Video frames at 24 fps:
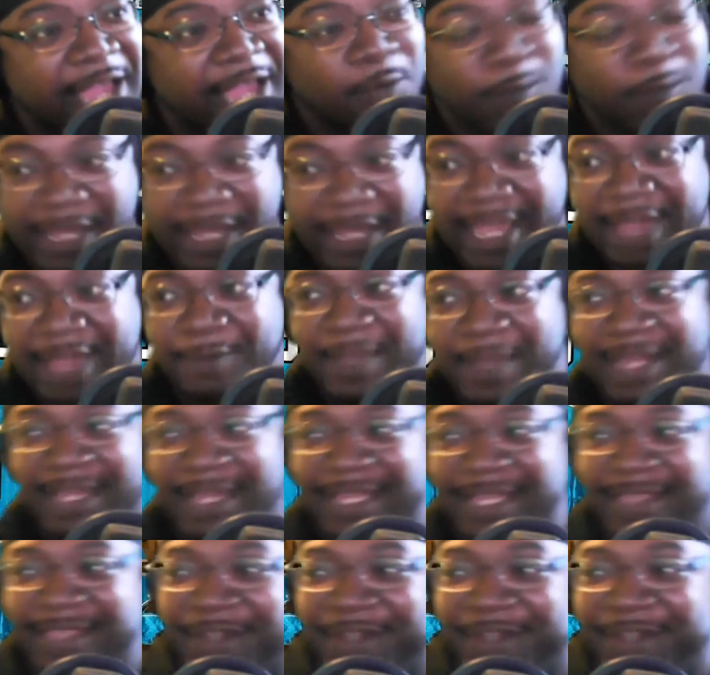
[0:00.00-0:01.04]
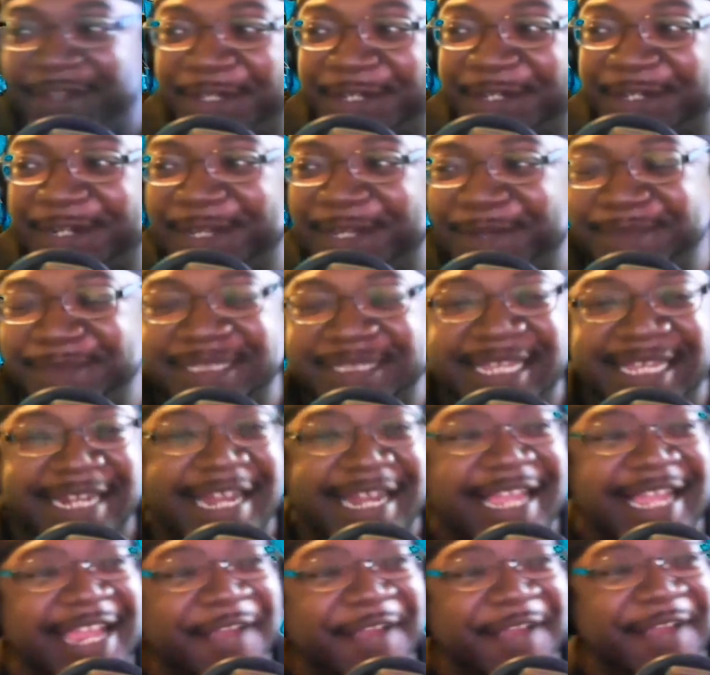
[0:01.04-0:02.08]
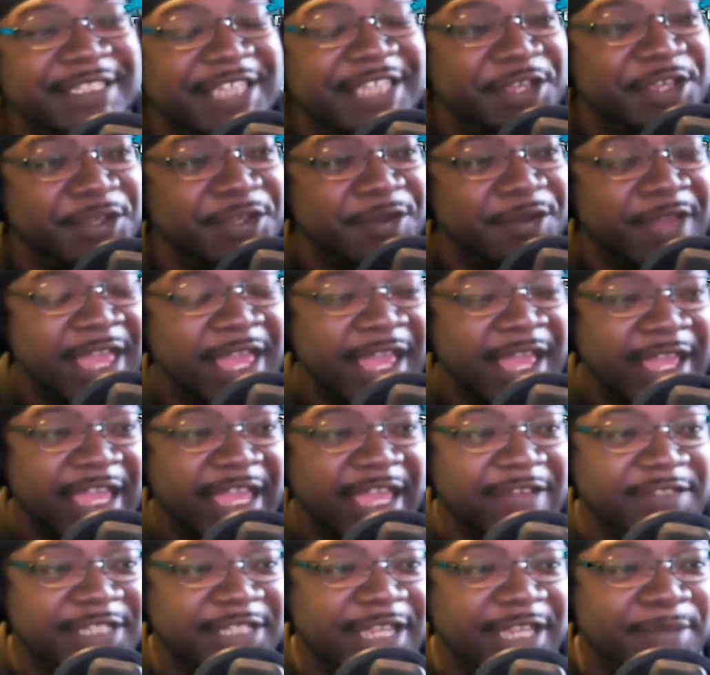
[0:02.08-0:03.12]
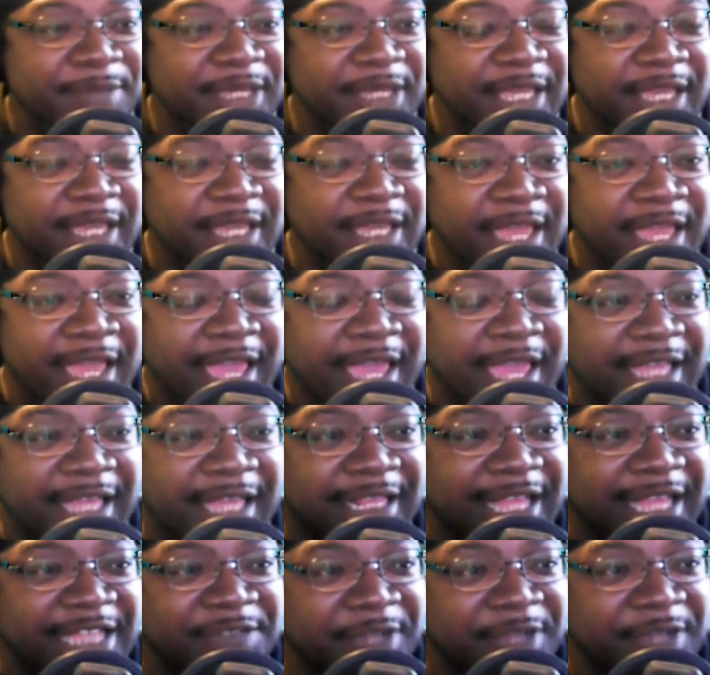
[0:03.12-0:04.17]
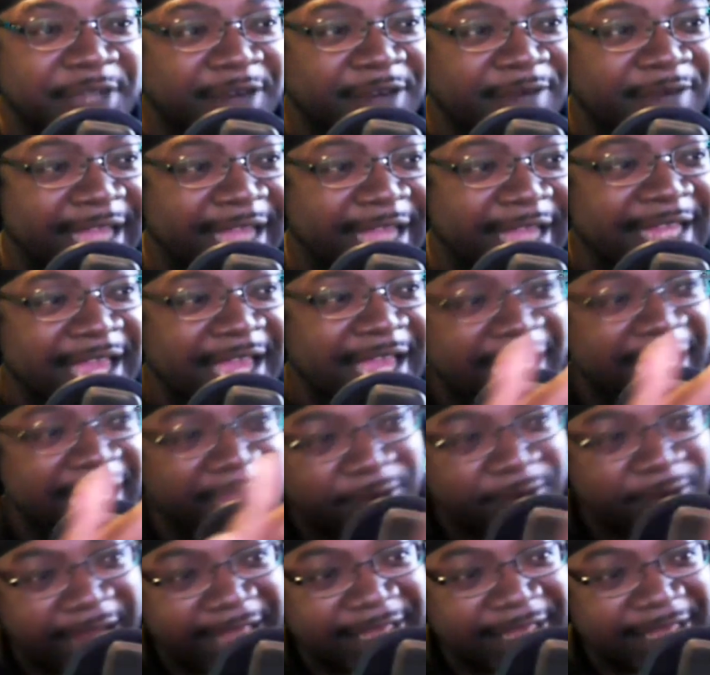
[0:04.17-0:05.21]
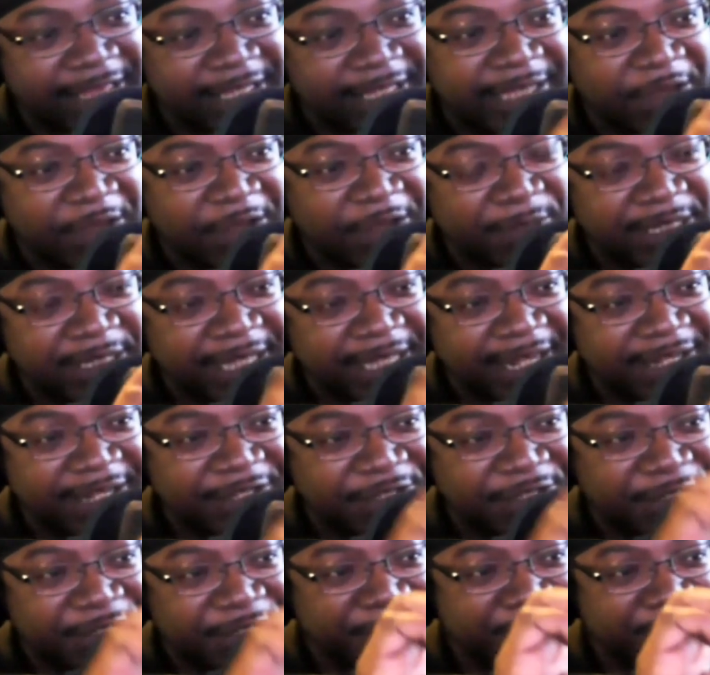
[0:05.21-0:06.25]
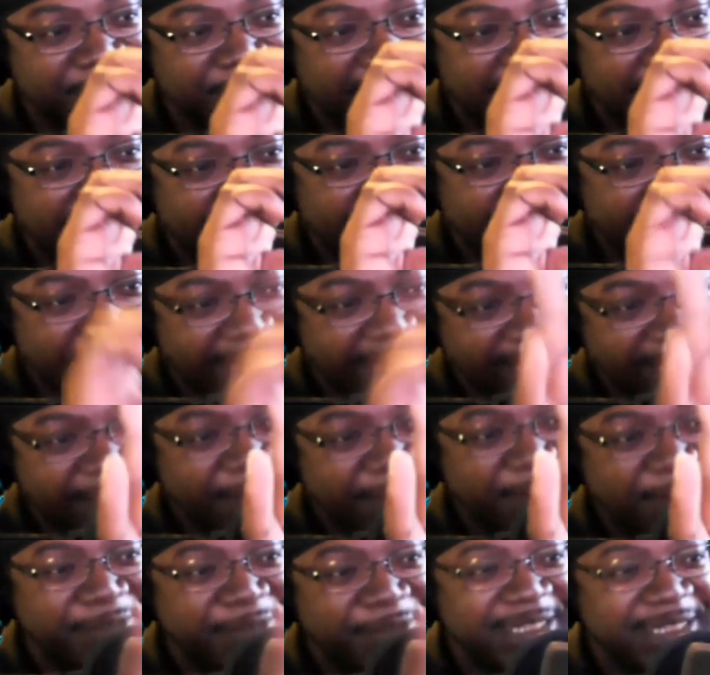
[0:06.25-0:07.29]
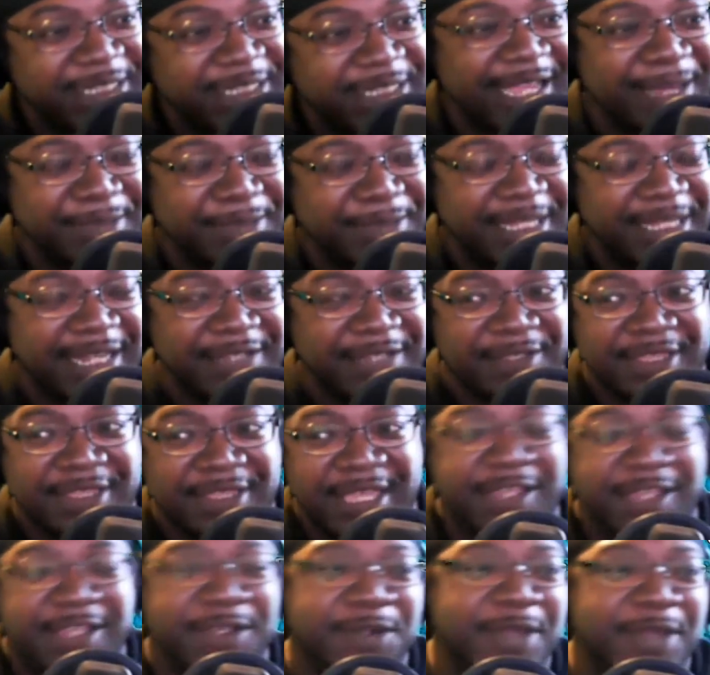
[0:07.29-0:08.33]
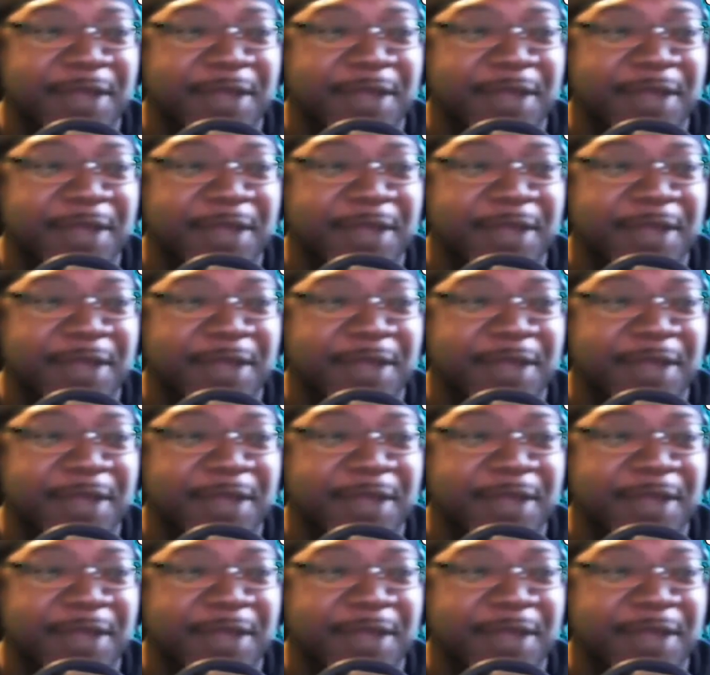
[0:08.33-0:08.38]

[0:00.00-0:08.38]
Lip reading: We can't wait either. You know what I'm saying? And I guarantee you, if JB and Glass were here right now and they read this, they would be telling you thank you, just like I'm telling you thank you.